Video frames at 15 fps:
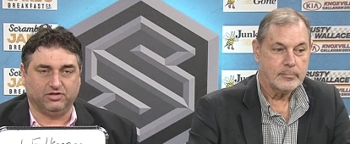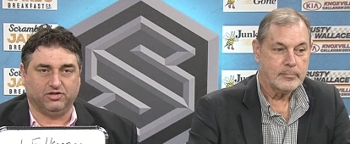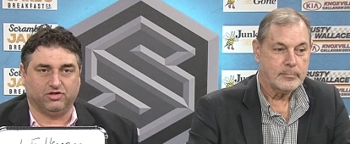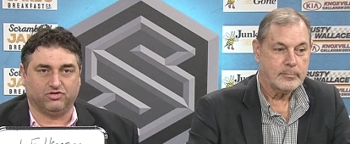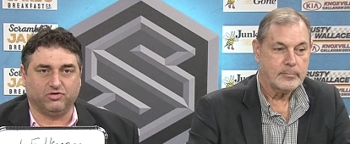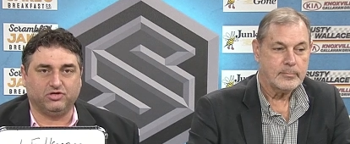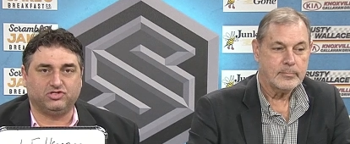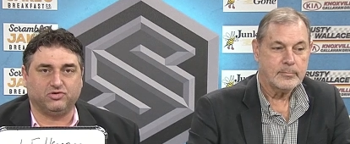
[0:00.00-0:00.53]

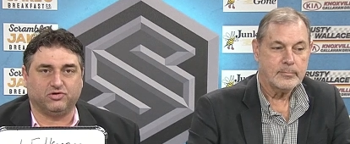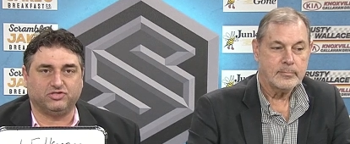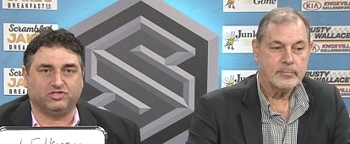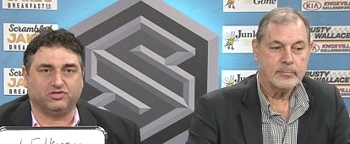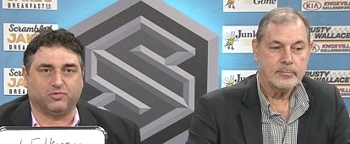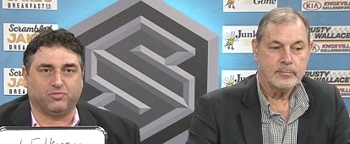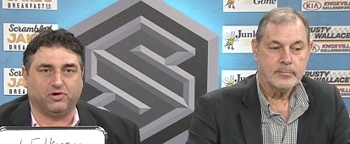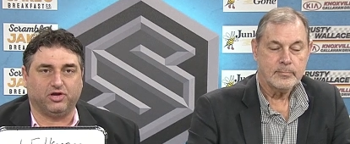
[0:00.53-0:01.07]
Speaker 1: the three
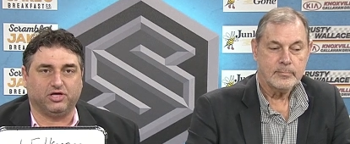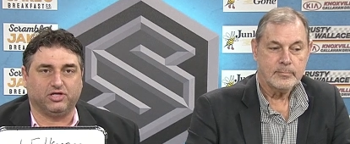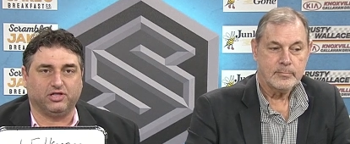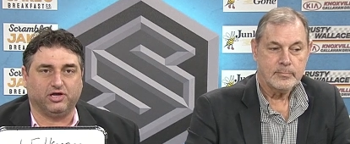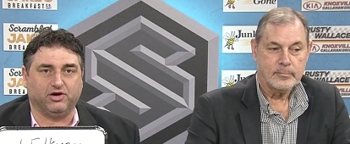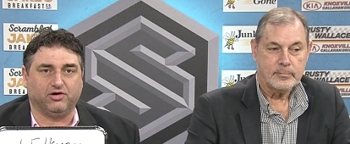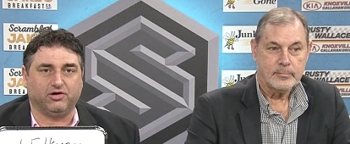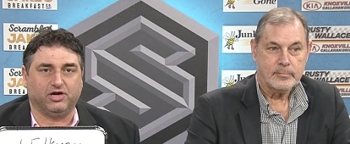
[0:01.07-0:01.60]
choices are pretty
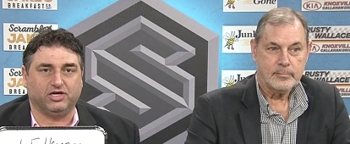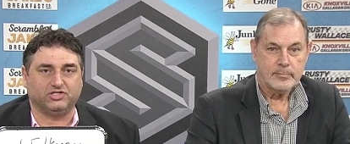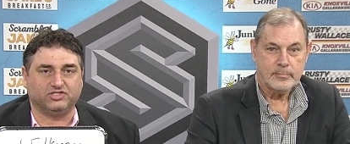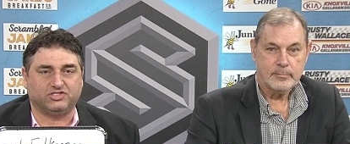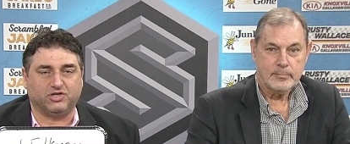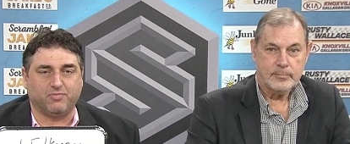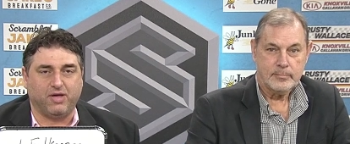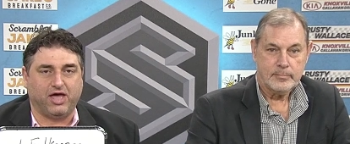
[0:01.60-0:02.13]
clear. It's
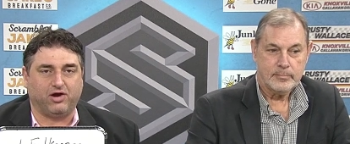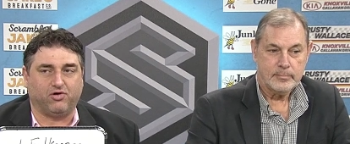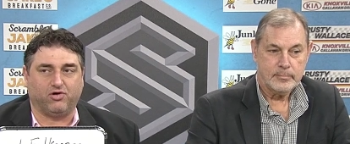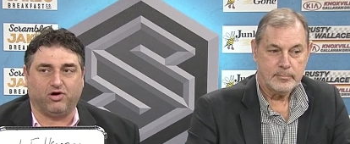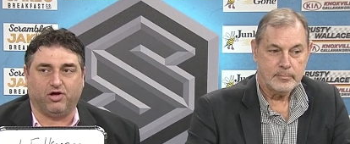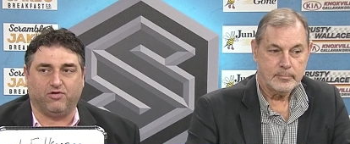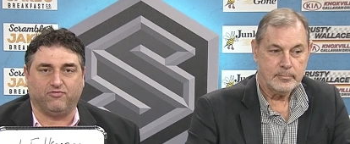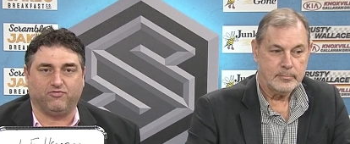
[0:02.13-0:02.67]
just a
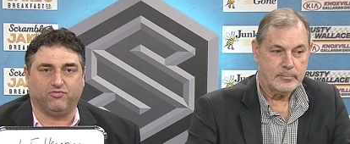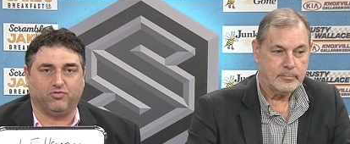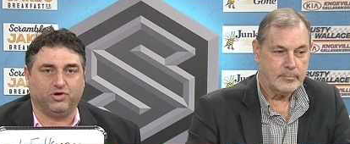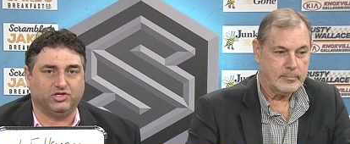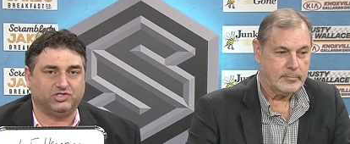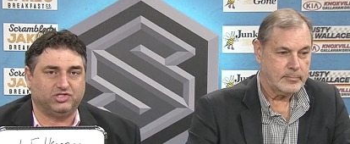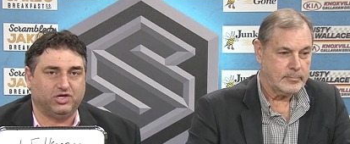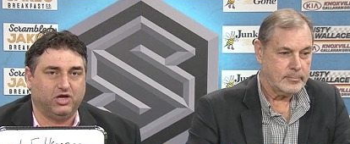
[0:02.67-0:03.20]
matter of
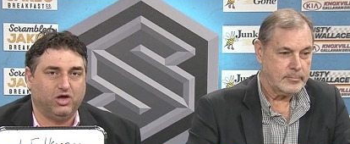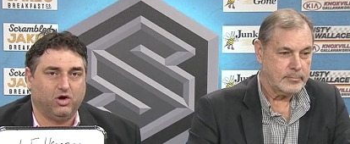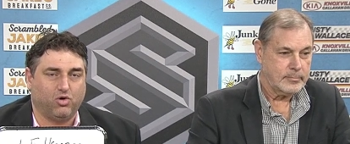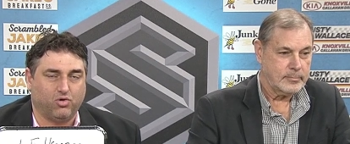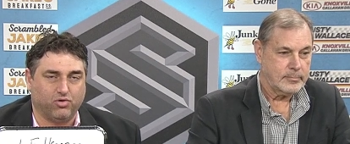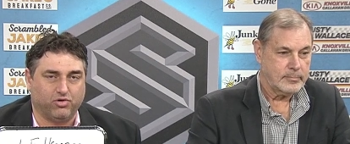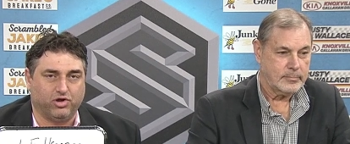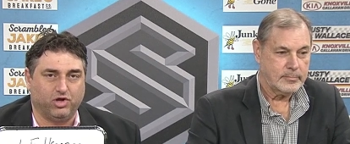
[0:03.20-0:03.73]
which
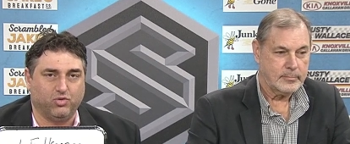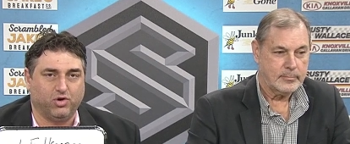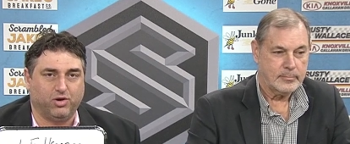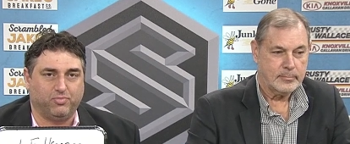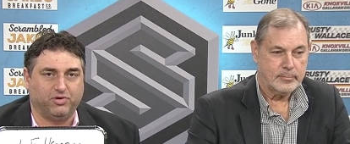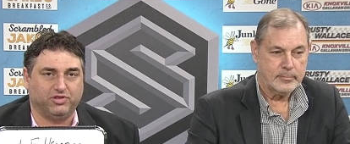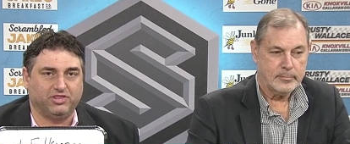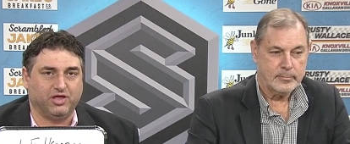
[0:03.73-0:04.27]
order you
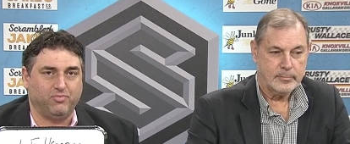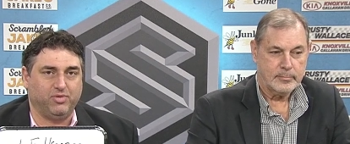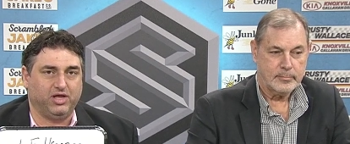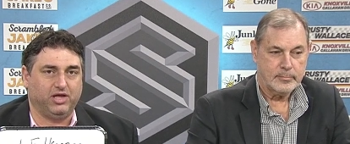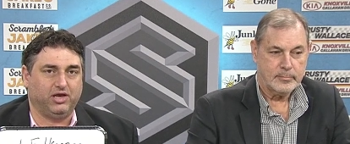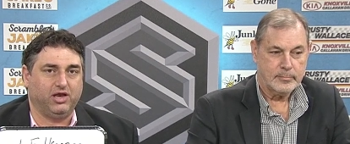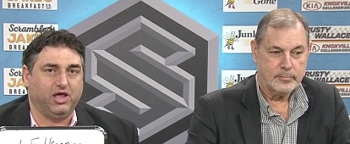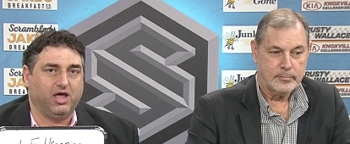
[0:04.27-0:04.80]
want to put them
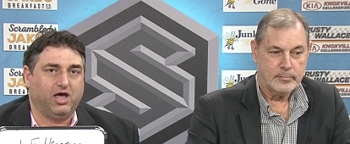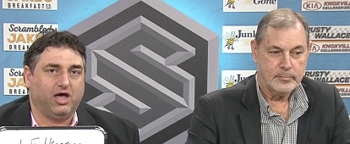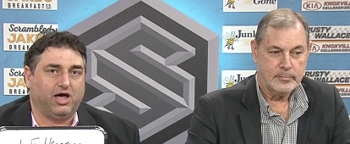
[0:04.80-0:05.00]
in.